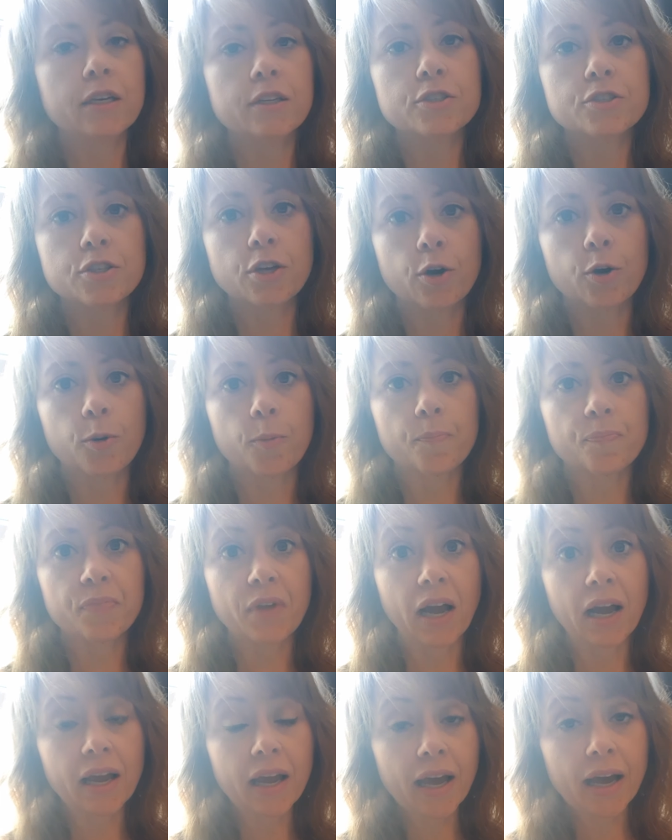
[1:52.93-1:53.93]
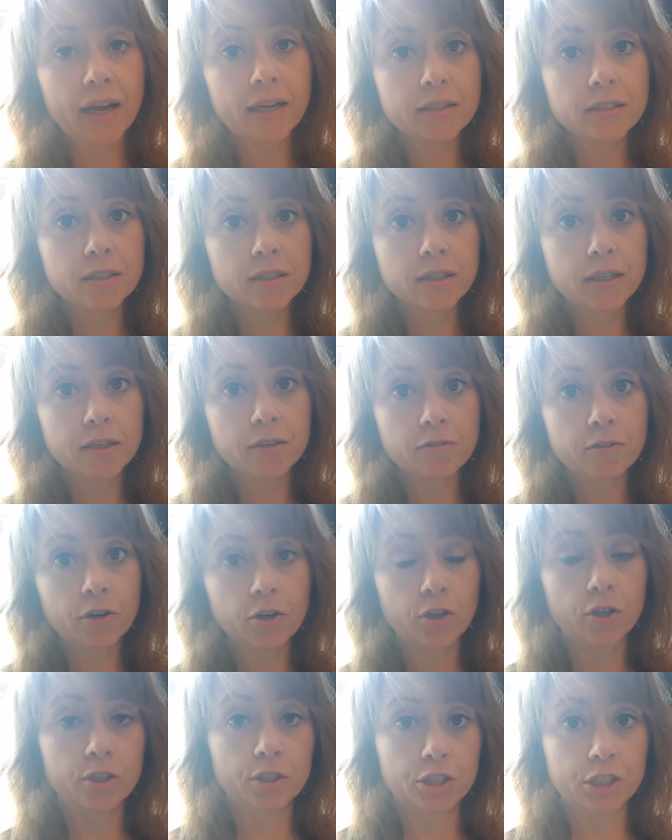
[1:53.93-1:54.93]
So I had to give
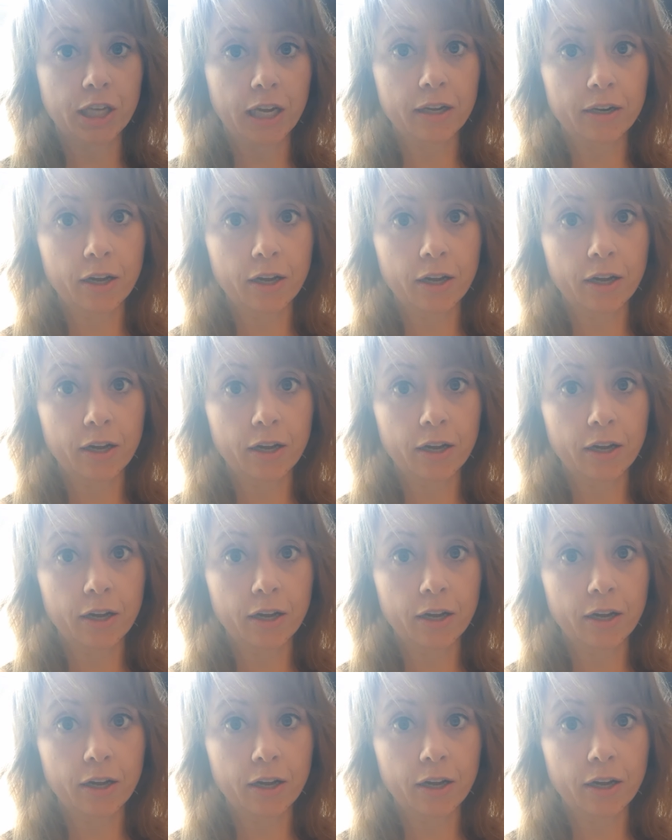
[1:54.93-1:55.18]
her a shout